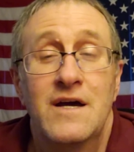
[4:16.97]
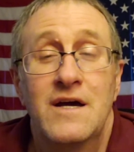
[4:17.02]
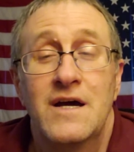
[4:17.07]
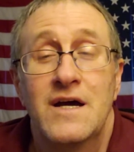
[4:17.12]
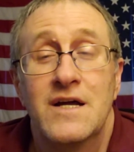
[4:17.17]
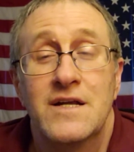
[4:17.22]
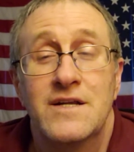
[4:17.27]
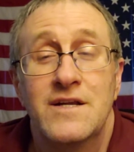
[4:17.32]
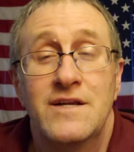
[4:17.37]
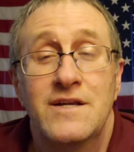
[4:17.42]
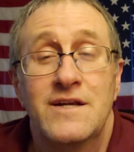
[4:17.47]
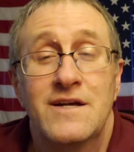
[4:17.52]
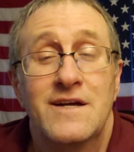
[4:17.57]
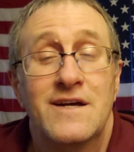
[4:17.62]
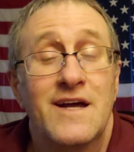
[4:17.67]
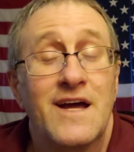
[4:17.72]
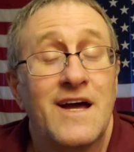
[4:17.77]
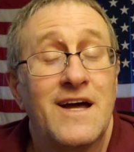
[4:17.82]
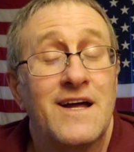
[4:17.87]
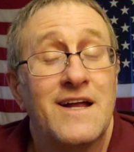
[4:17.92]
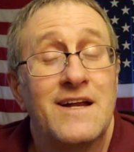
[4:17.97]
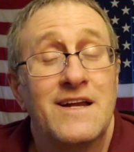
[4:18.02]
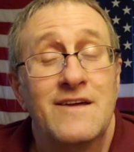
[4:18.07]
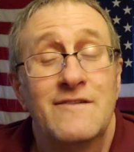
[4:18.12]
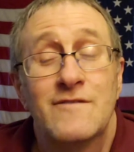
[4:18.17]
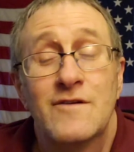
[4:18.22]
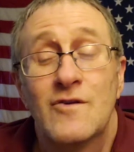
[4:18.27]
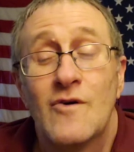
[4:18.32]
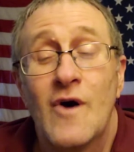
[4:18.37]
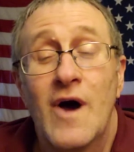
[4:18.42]
And
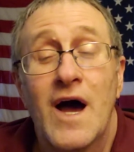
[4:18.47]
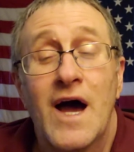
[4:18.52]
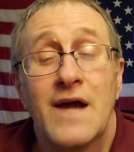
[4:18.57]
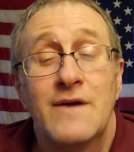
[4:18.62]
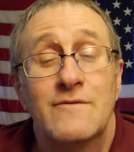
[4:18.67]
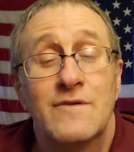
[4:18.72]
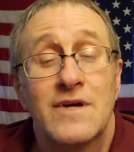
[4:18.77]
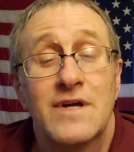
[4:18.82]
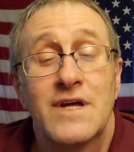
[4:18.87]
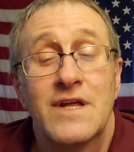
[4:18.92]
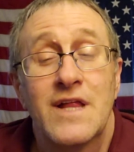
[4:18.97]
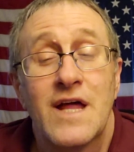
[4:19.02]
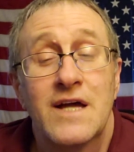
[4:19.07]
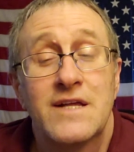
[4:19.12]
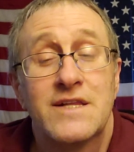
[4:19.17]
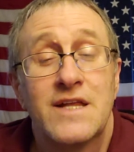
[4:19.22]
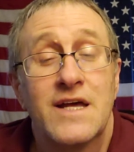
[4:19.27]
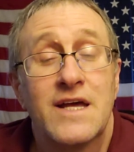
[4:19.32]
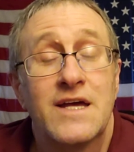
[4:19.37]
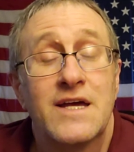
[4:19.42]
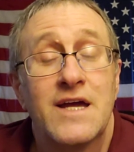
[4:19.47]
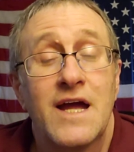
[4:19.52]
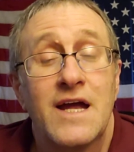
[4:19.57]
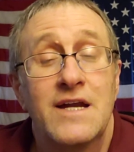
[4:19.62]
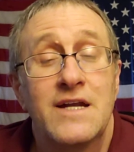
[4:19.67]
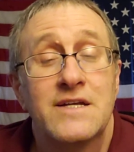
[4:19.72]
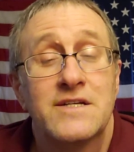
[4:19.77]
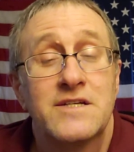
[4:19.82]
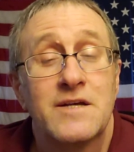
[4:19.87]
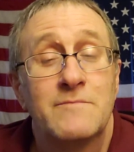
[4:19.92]
even though I really like
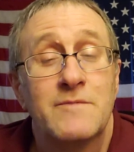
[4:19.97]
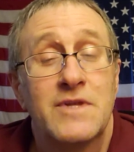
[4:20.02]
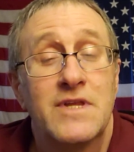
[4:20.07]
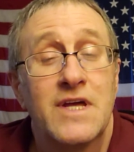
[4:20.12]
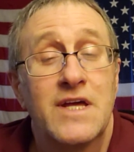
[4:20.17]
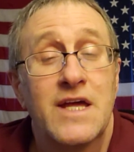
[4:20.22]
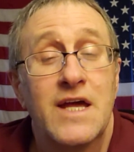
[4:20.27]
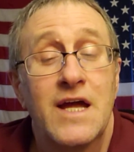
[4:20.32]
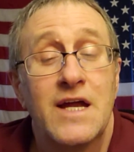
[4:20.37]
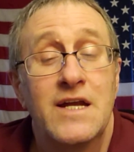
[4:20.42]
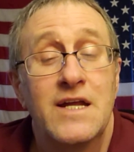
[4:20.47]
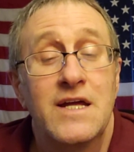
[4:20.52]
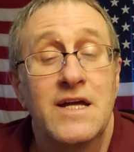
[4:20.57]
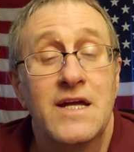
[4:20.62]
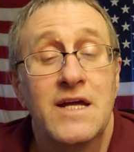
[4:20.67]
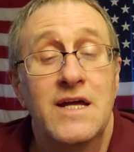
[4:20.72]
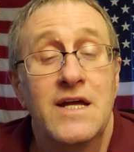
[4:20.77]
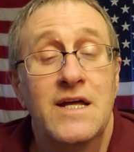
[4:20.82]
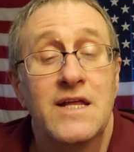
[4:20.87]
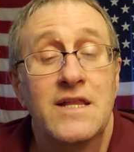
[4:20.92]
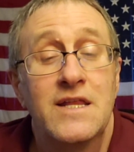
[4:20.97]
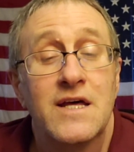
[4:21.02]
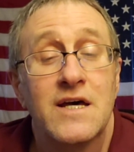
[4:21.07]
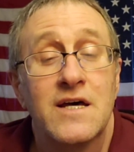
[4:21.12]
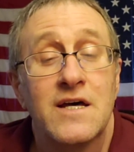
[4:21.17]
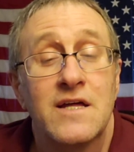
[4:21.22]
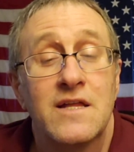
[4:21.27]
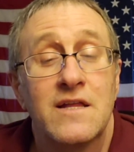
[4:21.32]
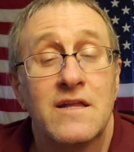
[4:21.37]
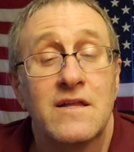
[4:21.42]
some of the KDE,
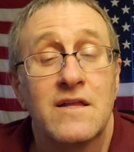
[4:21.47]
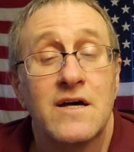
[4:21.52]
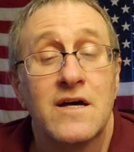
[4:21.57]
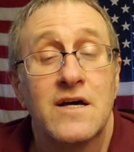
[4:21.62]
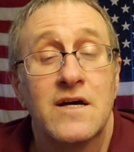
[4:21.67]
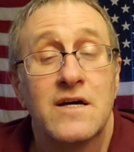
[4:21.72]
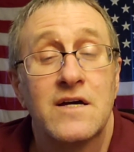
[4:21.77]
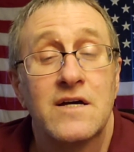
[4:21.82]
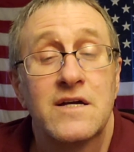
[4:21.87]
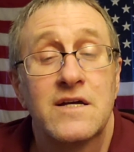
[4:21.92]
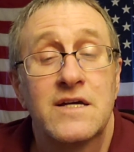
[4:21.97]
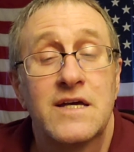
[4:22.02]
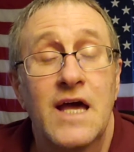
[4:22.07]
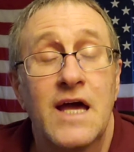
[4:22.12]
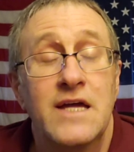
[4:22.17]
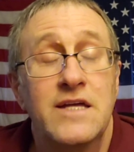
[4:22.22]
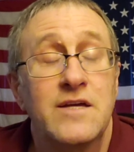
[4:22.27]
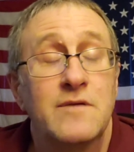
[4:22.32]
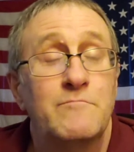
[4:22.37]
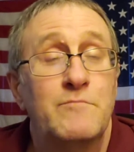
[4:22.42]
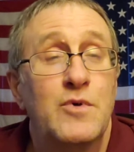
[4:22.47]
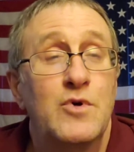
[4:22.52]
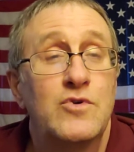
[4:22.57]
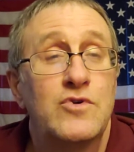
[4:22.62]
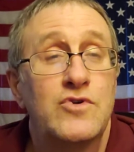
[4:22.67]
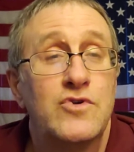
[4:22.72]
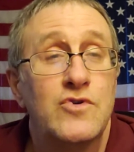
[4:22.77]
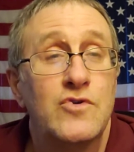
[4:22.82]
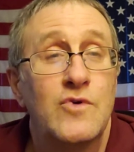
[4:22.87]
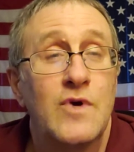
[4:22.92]
the
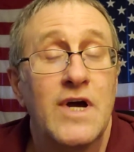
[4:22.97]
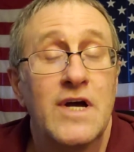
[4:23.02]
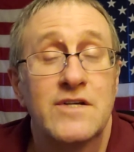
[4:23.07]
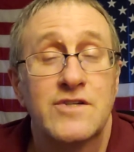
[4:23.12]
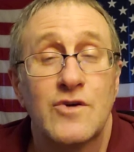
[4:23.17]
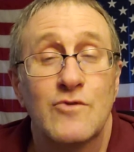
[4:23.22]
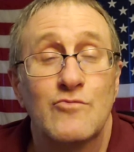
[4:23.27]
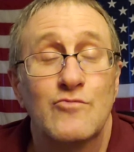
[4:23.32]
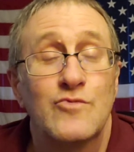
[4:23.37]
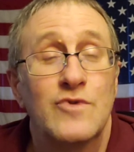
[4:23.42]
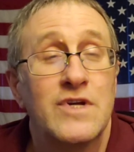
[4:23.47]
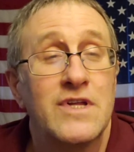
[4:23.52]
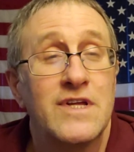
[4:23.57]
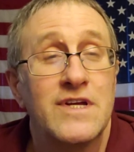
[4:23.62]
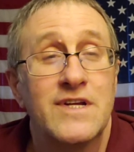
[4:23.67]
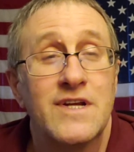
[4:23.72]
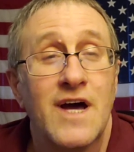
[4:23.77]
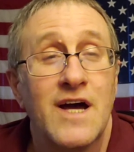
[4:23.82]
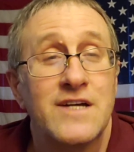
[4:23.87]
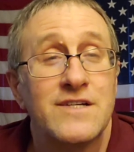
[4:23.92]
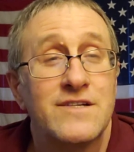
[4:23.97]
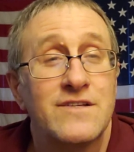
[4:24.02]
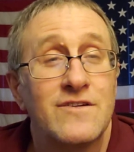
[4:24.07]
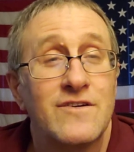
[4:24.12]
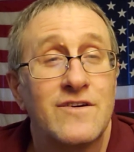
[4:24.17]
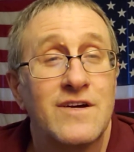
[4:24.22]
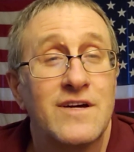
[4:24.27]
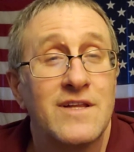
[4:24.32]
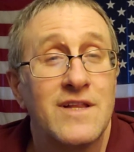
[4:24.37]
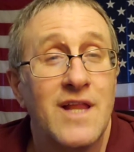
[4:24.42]
KDEPlasma has a really nice
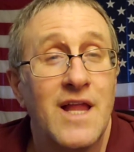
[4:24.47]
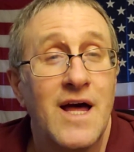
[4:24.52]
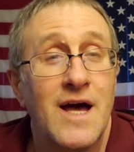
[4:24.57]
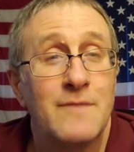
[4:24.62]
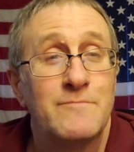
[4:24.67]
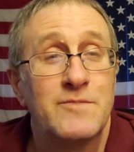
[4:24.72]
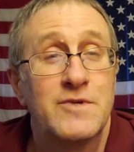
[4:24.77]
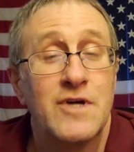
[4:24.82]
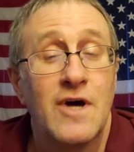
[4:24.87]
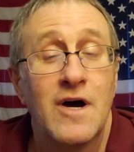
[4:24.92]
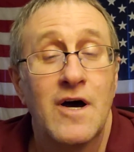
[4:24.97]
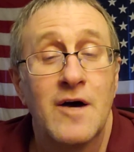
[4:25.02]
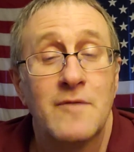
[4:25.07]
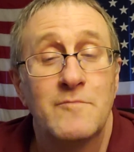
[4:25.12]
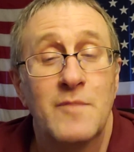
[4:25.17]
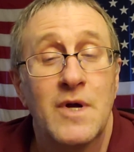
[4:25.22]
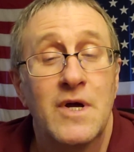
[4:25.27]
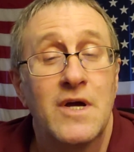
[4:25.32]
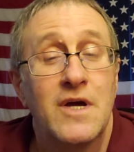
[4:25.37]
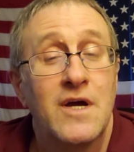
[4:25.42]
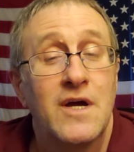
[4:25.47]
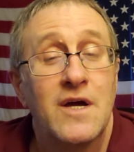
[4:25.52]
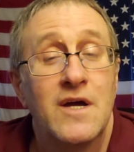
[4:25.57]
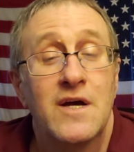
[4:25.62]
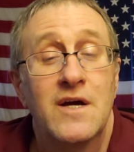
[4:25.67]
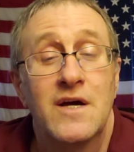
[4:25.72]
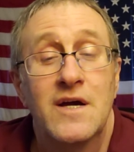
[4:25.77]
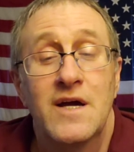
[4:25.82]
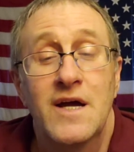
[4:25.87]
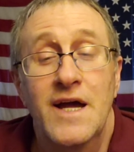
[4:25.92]
looking laptop,
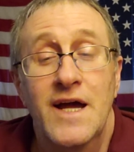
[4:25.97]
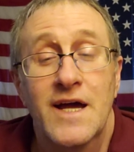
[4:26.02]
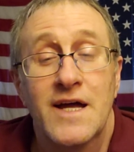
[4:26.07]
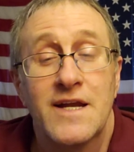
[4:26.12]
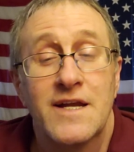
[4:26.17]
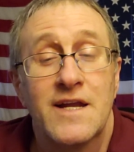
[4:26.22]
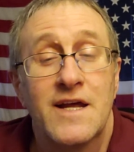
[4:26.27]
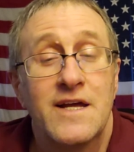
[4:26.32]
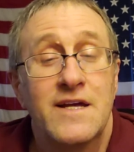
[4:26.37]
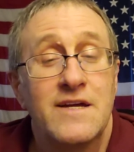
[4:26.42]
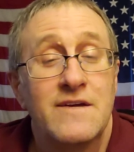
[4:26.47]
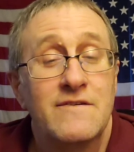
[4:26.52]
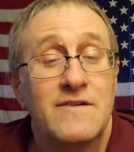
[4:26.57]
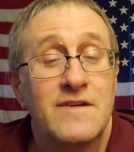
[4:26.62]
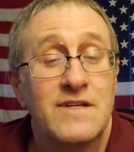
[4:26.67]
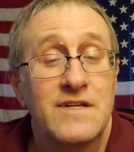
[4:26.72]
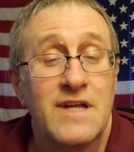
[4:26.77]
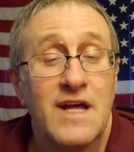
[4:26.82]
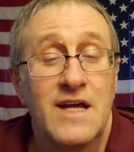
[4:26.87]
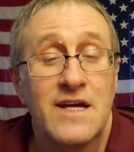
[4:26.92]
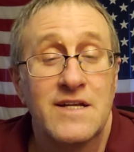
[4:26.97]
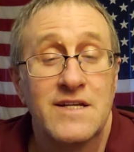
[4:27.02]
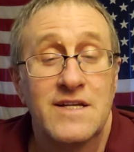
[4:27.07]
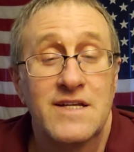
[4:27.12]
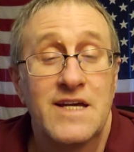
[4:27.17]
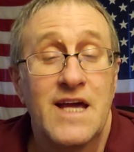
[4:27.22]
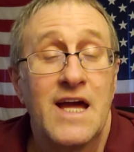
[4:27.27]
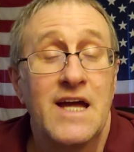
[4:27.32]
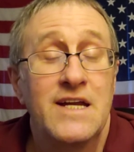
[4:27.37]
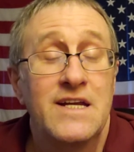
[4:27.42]
and
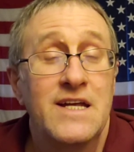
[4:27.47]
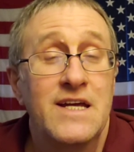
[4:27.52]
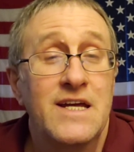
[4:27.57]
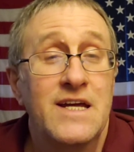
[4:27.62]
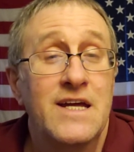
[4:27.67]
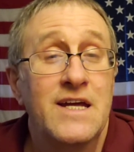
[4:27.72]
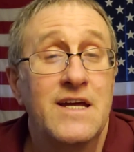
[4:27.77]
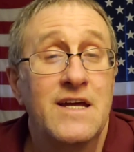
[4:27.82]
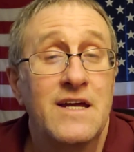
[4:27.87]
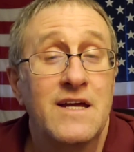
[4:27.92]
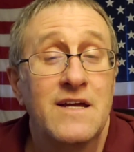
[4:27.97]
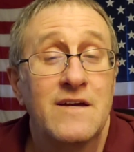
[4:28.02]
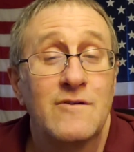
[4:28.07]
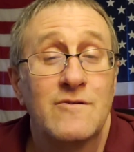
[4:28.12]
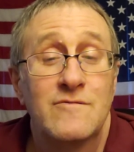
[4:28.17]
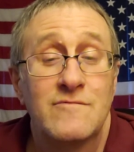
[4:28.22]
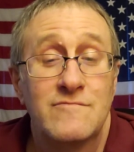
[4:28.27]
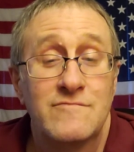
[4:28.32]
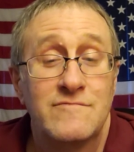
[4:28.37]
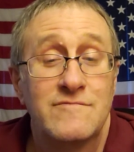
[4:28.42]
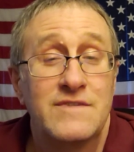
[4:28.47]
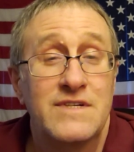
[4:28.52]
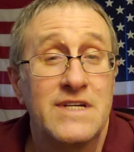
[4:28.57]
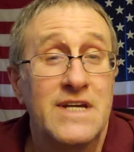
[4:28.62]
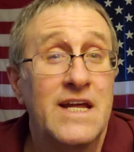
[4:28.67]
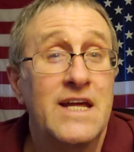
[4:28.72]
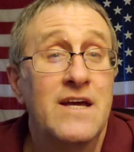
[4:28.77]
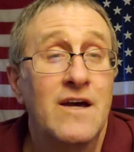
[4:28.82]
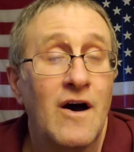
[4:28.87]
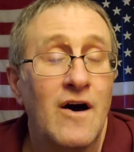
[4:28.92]
KDE
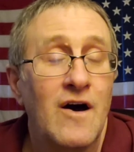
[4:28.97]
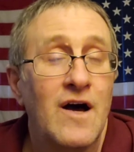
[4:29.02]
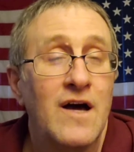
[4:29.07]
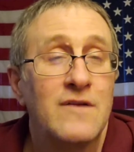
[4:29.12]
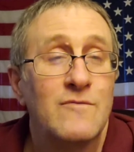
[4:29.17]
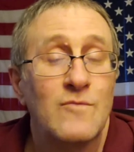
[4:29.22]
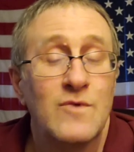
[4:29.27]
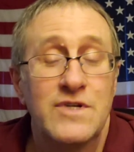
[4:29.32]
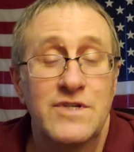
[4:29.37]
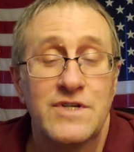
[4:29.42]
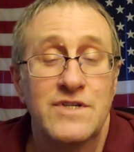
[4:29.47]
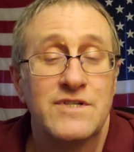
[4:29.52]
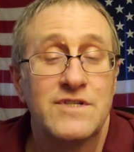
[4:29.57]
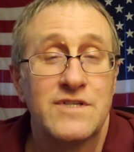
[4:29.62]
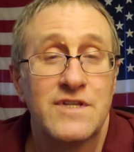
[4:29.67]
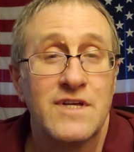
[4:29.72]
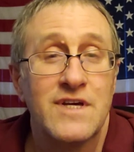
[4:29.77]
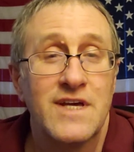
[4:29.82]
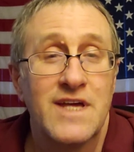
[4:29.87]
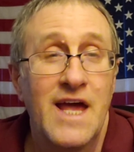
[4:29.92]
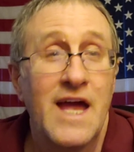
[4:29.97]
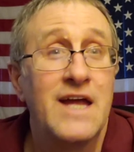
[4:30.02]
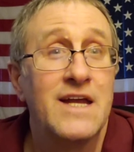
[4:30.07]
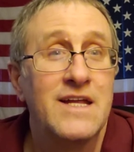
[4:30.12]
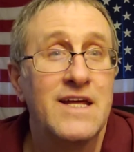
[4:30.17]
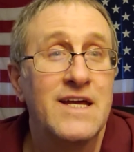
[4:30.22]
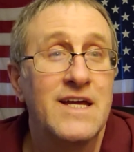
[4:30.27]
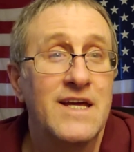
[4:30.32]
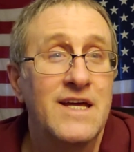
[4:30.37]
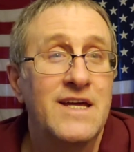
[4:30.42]
Neon, which is the
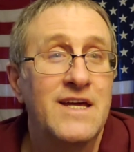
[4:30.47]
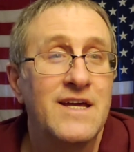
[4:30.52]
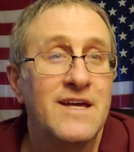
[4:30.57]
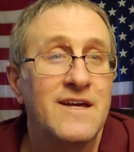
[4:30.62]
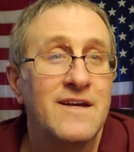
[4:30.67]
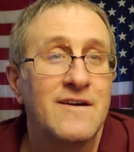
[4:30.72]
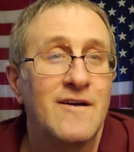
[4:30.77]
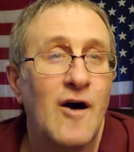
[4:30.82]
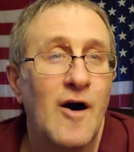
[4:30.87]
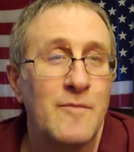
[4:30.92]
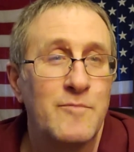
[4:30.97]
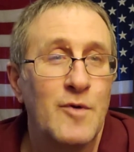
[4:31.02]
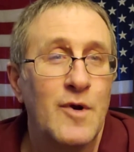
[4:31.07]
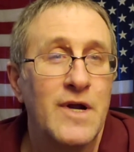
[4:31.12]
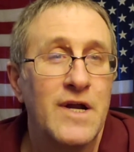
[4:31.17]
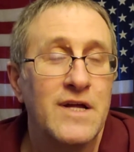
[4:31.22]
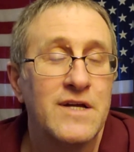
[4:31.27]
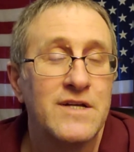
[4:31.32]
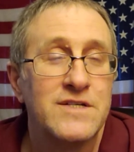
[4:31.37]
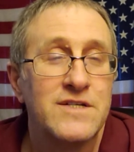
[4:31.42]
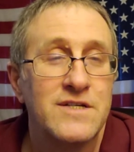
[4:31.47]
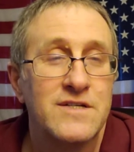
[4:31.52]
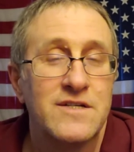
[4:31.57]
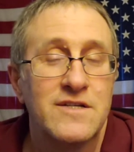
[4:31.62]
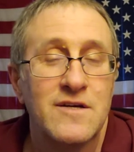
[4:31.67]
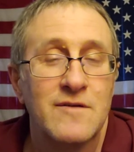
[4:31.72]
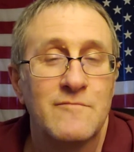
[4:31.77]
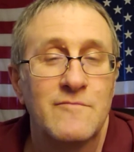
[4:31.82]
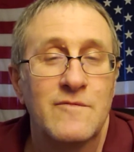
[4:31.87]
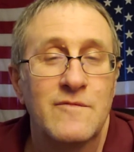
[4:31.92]
KDE operating
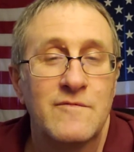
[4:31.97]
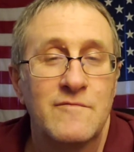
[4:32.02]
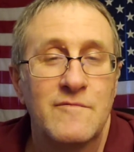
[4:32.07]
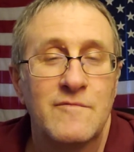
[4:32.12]
system,